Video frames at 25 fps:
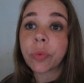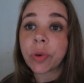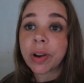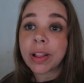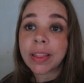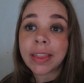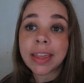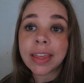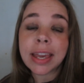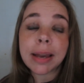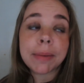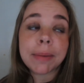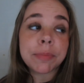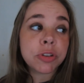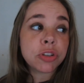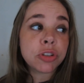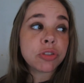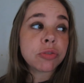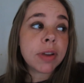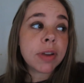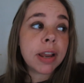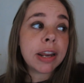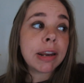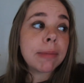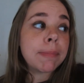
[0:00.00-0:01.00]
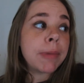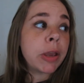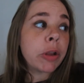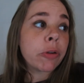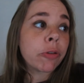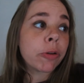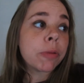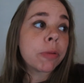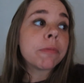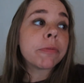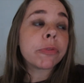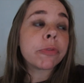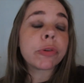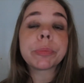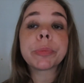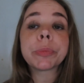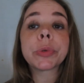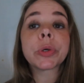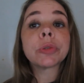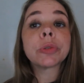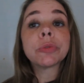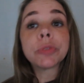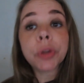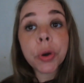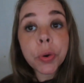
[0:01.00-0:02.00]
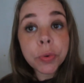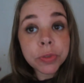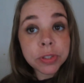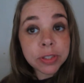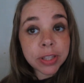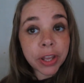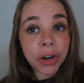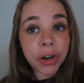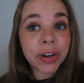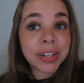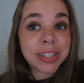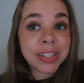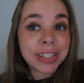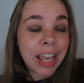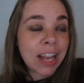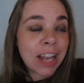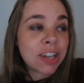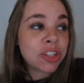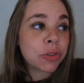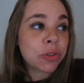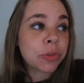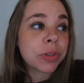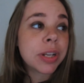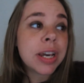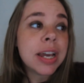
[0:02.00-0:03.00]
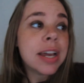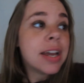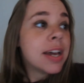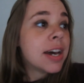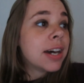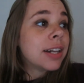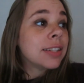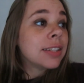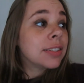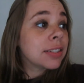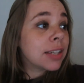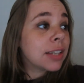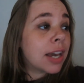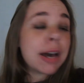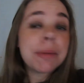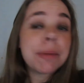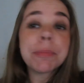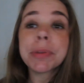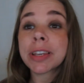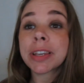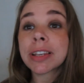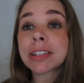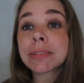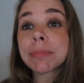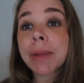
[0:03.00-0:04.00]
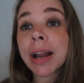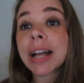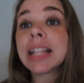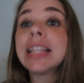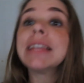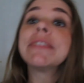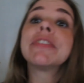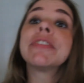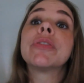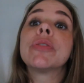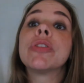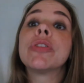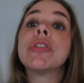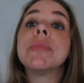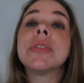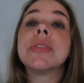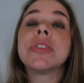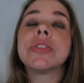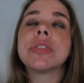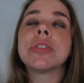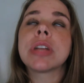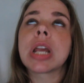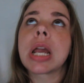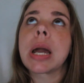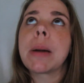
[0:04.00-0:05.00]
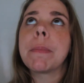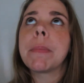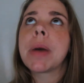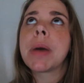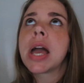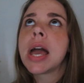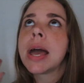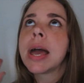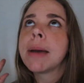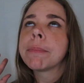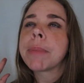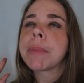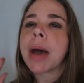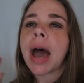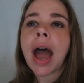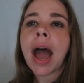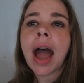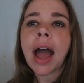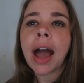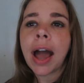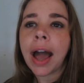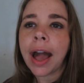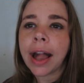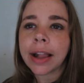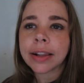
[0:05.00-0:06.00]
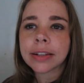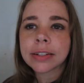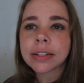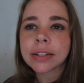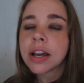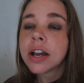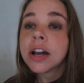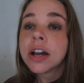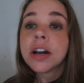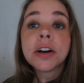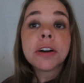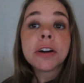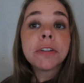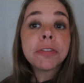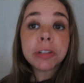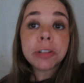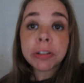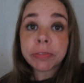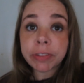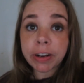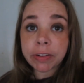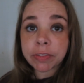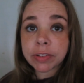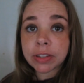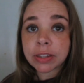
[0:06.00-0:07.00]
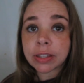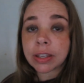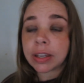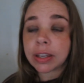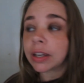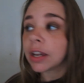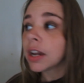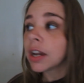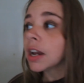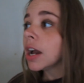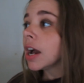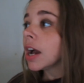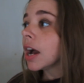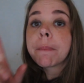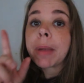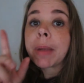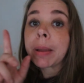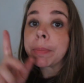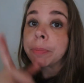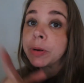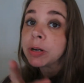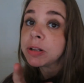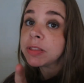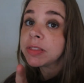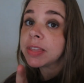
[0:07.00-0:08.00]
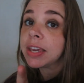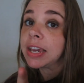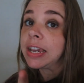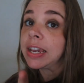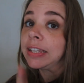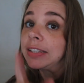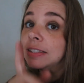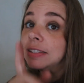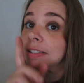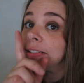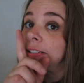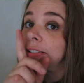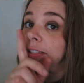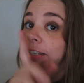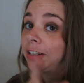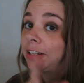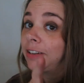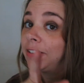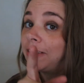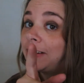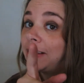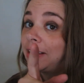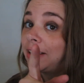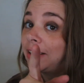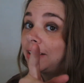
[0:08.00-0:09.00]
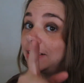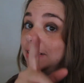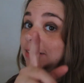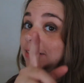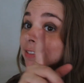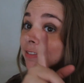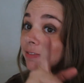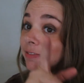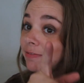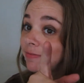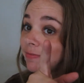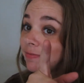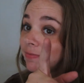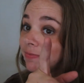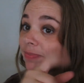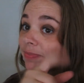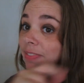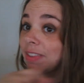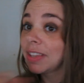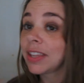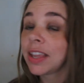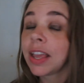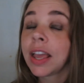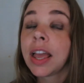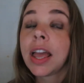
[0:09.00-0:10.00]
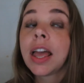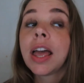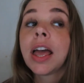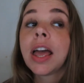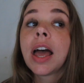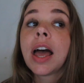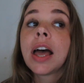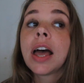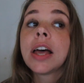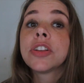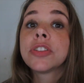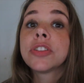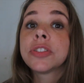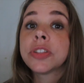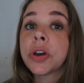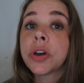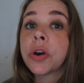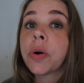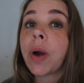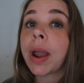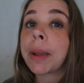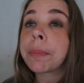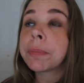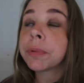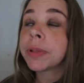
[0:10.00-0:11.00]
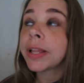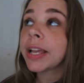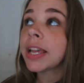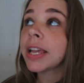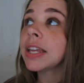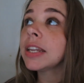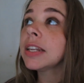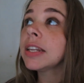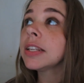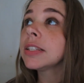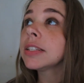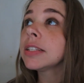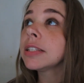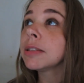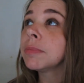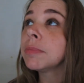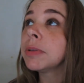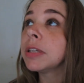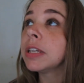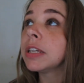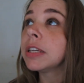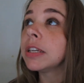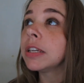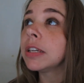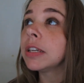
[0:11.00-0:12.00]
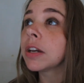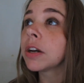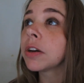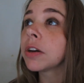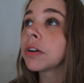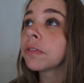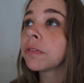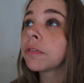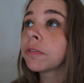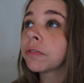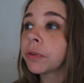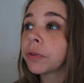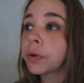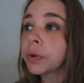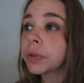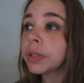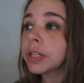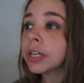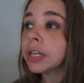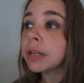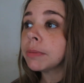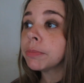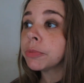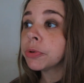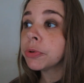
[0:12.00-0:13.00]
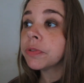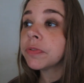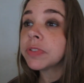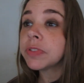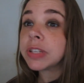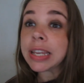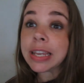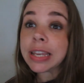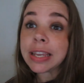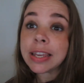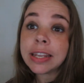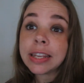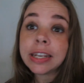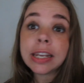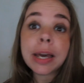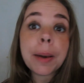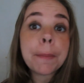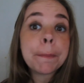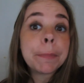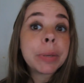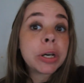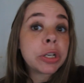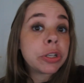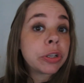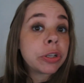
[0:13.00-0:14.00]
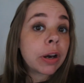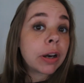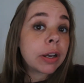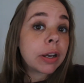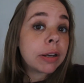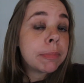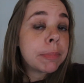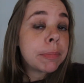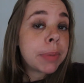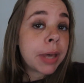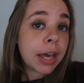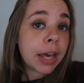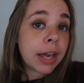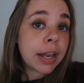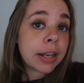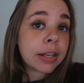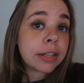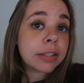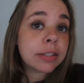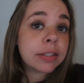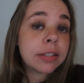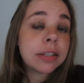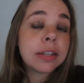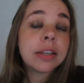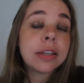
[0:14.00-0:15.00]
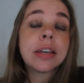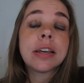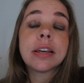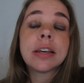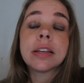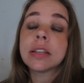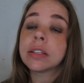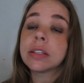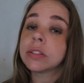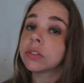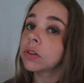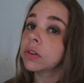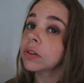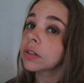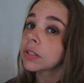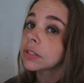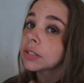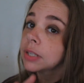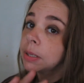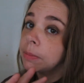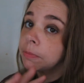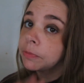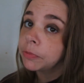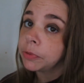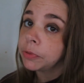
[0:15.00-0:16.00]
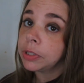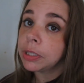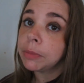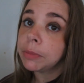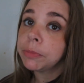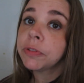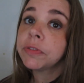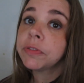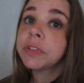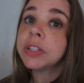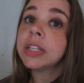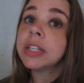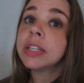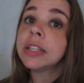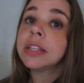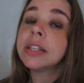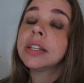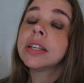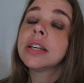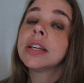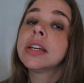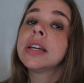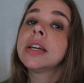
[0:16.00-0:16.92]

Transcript: really. I'm just trying to make room for more loads that are scheduled to come because my living room is jam packed, full of everything. My birthday is Saturday. So I plan to be fully moved in, but not unpacked, as long as I'm fully moved in